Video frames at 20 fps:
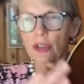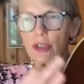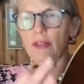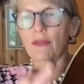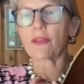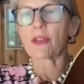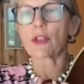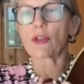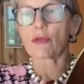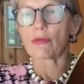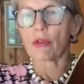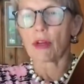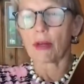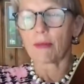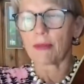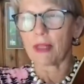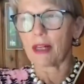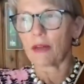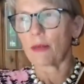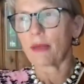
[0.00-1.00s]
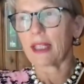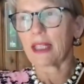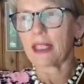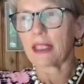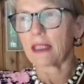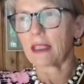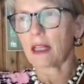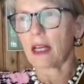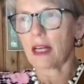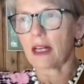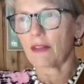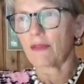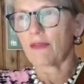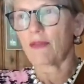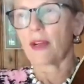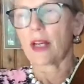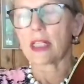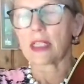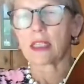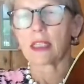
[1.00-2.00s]
of the strum. Now we can kind of
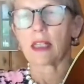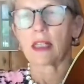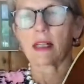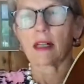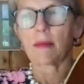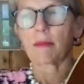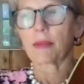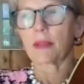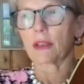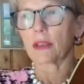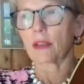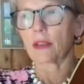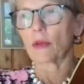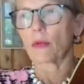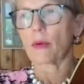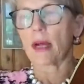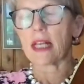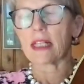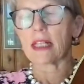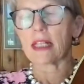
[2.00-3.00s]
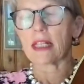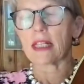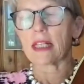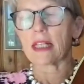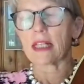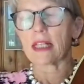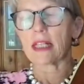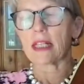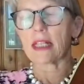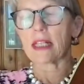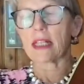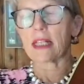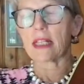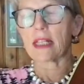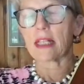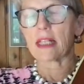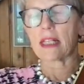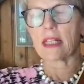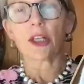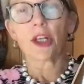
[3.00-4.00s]
fancy it up in little ways,
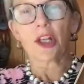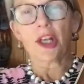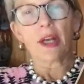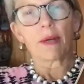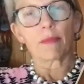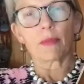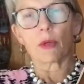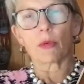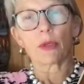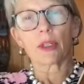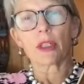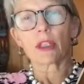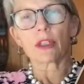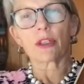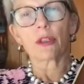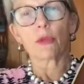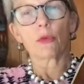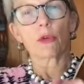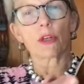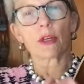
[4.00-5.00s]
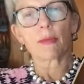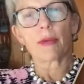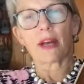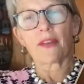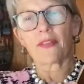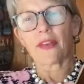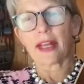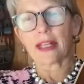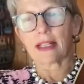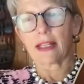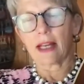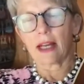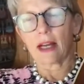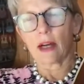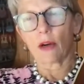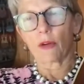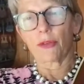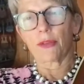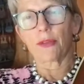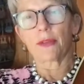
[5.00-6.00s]
but we're not going to worry about that
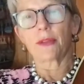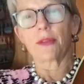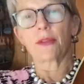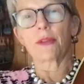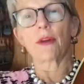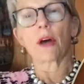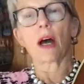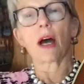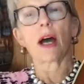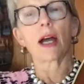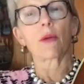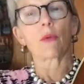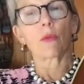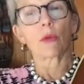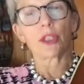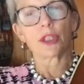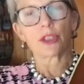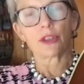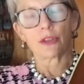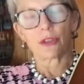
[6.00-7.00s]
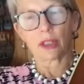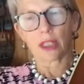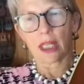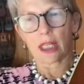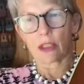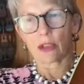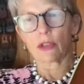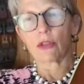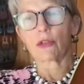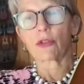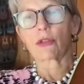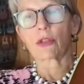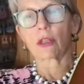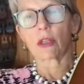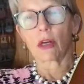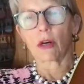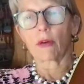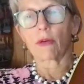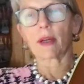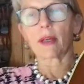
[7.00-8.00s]
now. I want you to get used to
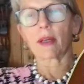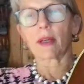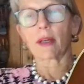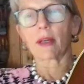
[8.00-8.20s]
going